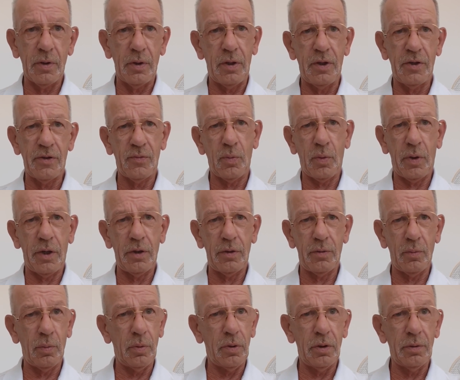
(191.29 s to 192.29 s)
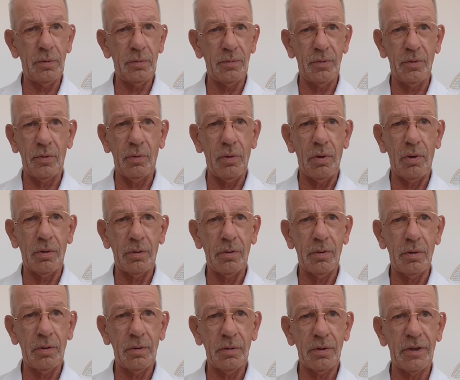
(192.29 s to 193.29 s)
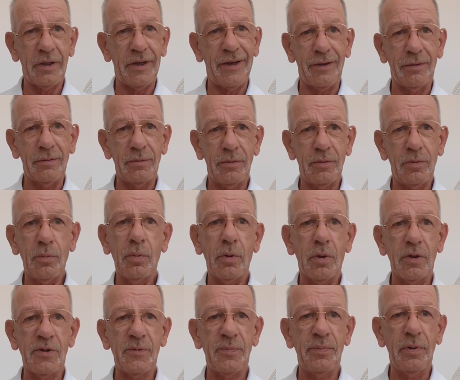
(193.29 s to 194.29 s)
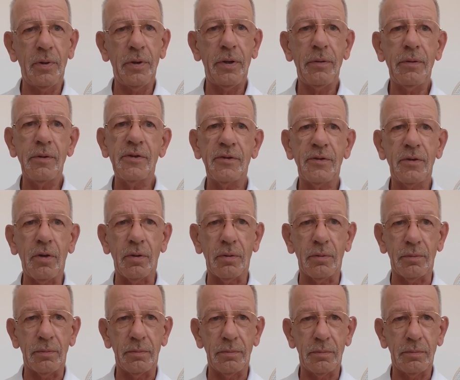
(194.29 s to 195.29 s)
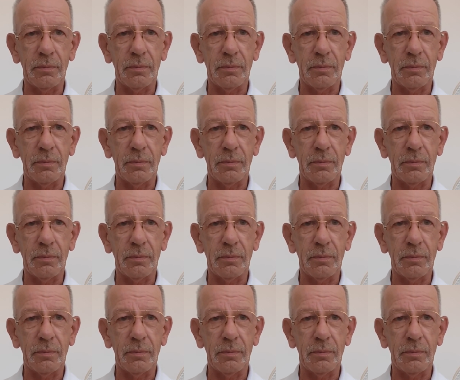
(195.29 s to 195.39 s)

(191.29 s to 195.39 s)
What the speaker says: his weight will no longer count towards pulling the stone,